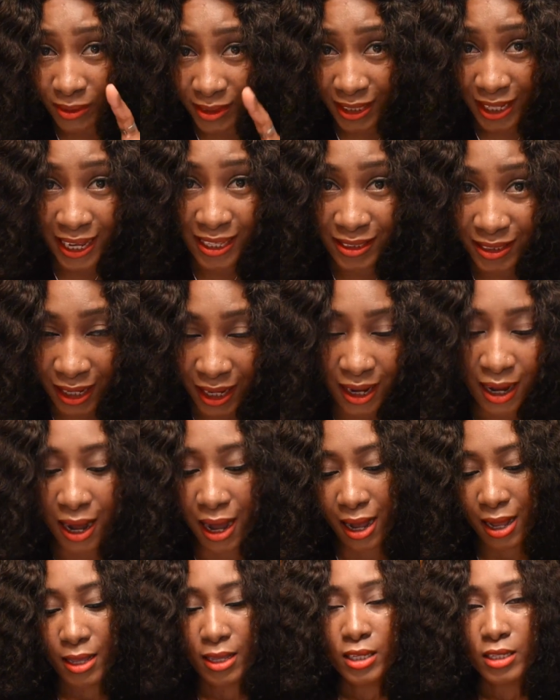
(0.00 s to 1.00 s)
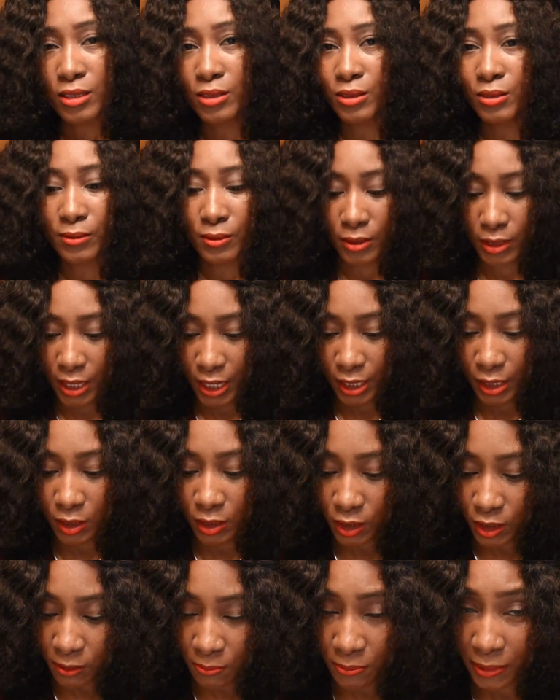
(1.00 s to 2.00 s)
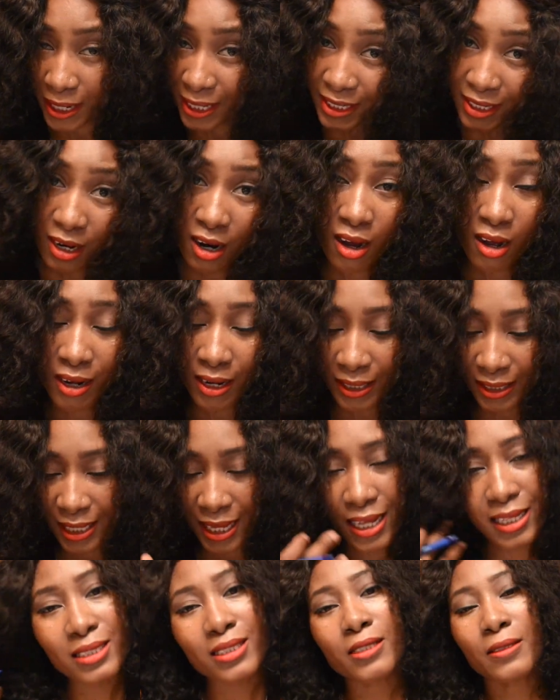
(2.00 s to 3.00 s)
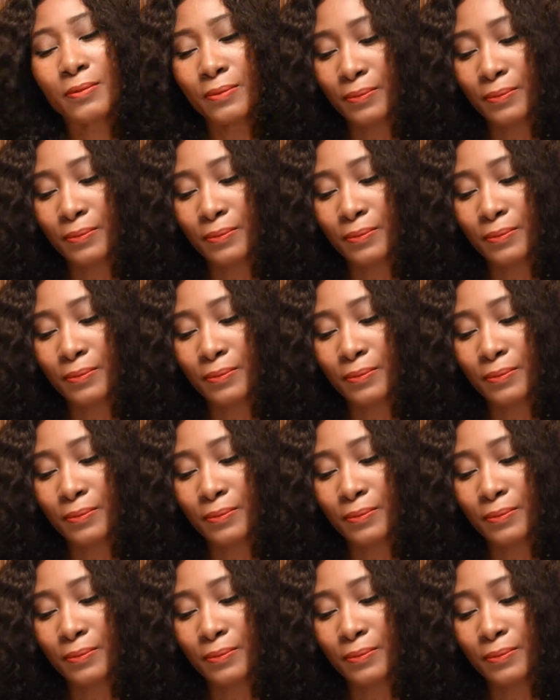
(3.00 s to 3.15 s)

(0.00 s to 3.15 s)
that car. Okay, don't just buy the car like that.